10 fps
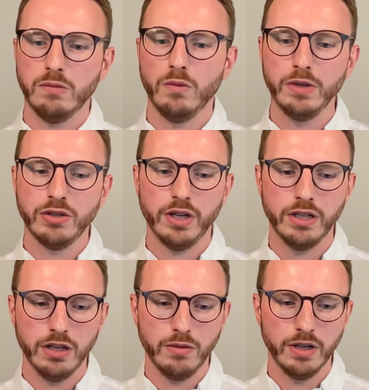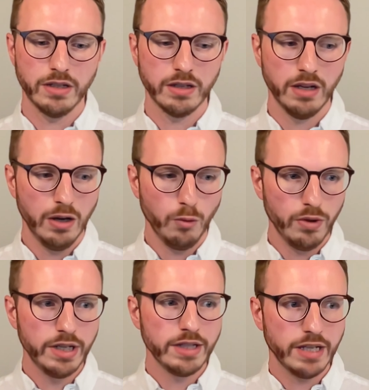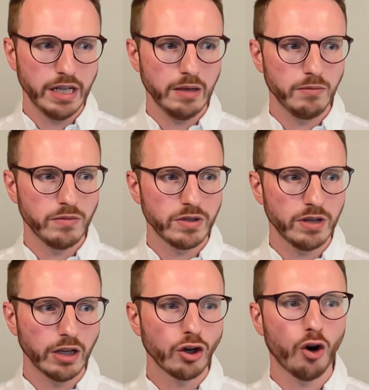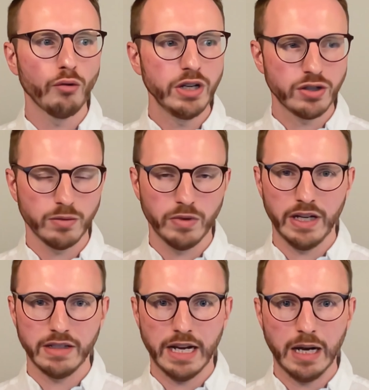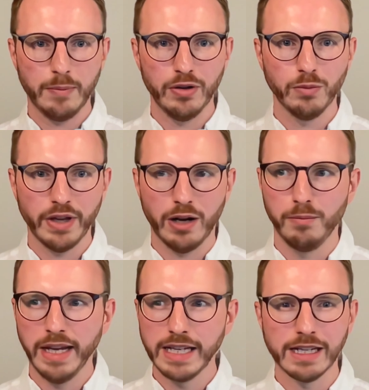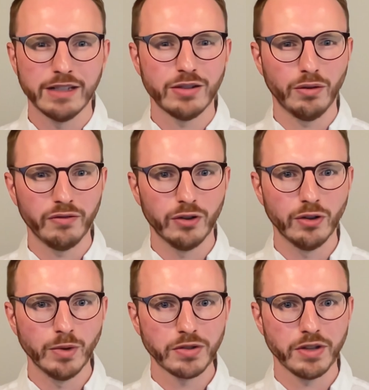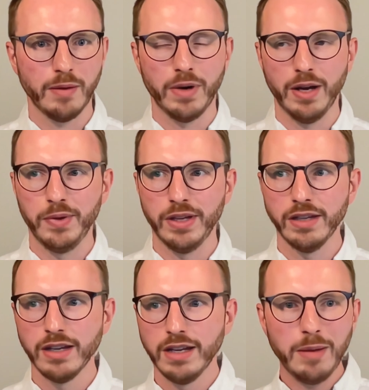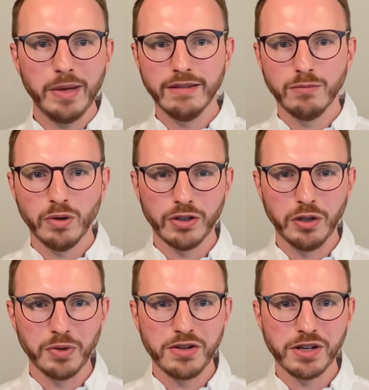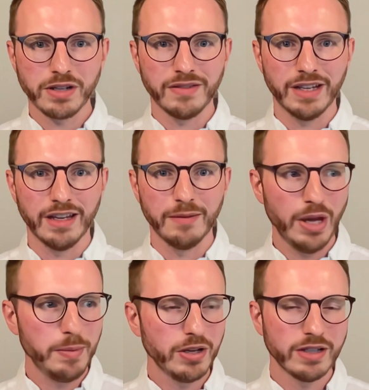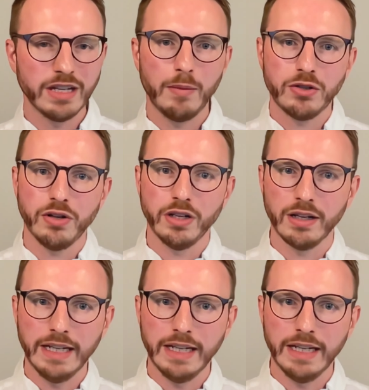what we try and do is within teams encourage some of that to happen without making it too formal. So that might be, maybe we've got a new project over here. Maybe you could demonstrate, you